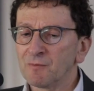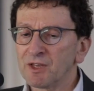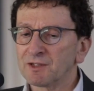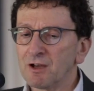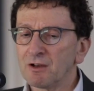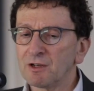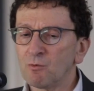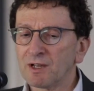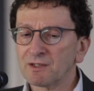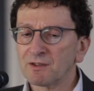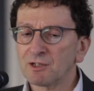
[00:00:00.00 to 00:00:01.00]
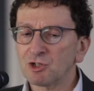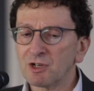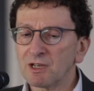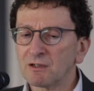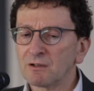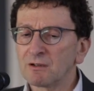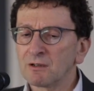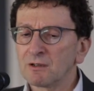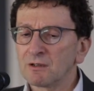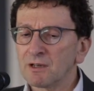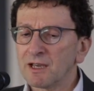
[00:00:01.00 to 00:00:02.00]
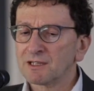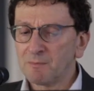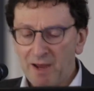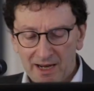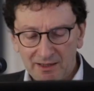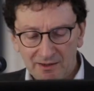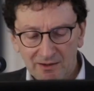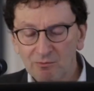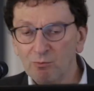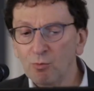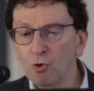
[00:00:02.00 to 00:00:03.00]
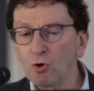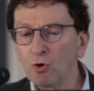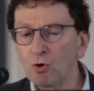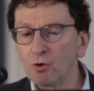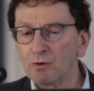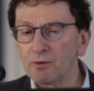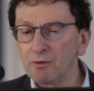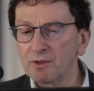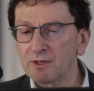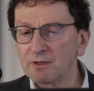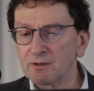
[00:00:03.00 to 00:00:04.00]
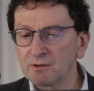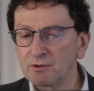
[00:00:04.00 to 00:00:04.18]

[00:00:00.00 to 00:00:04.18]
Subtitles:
It's only once the gene expands more than